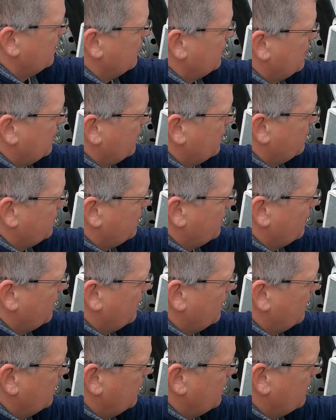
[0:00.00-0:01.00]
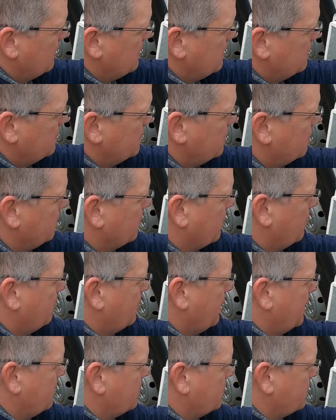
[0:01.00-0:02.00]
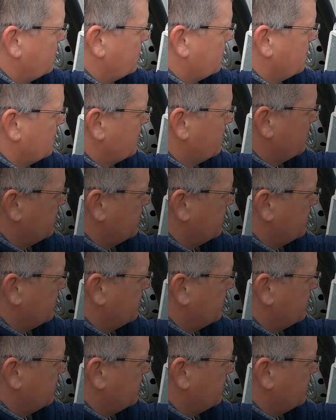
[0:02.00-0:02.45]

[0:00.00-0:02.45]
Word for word: and then using my pencil